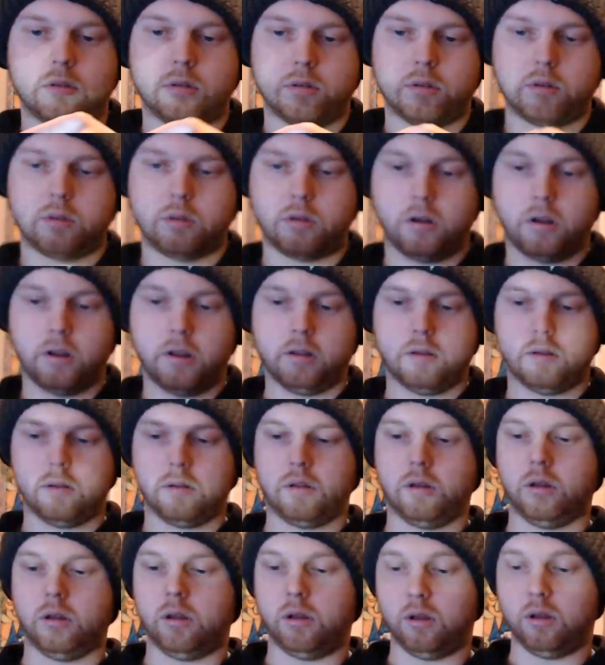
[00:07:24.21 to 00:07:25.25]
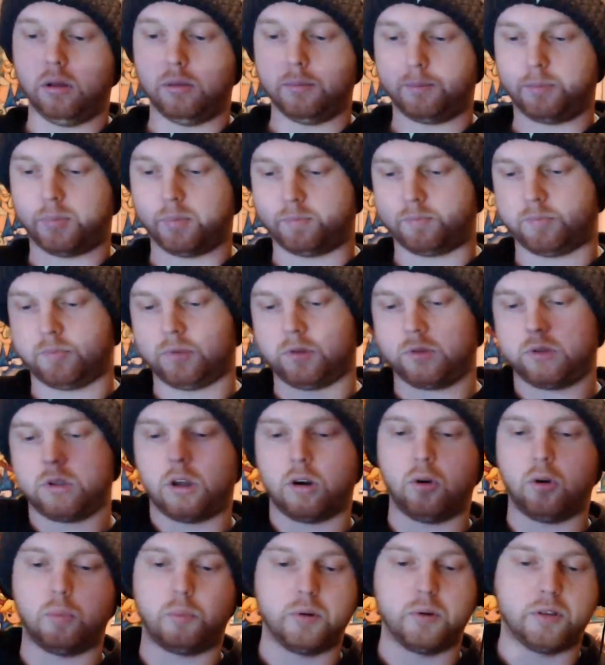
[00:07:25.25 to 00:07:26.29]
Alright. Uh, gotta
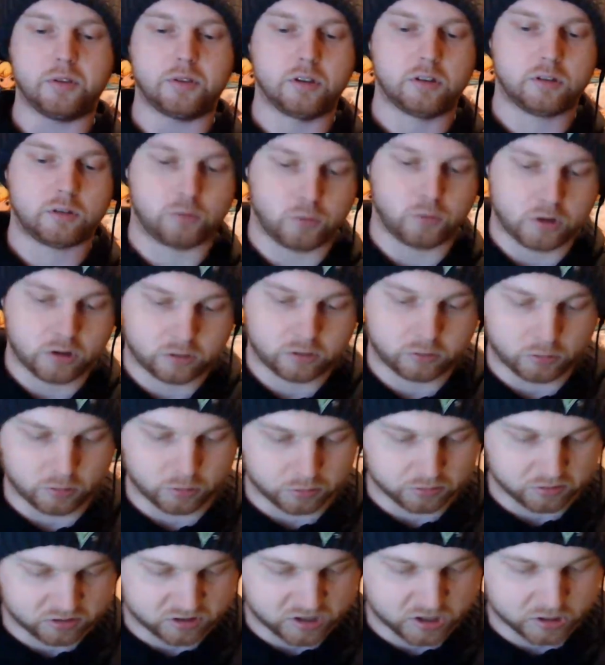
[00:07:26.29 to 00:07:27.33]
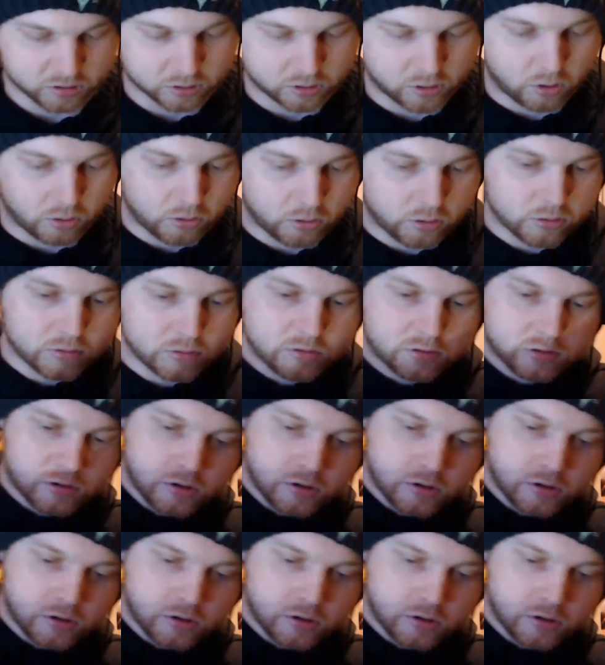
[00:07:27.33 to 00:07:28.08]
open it this way so I don't see the cards.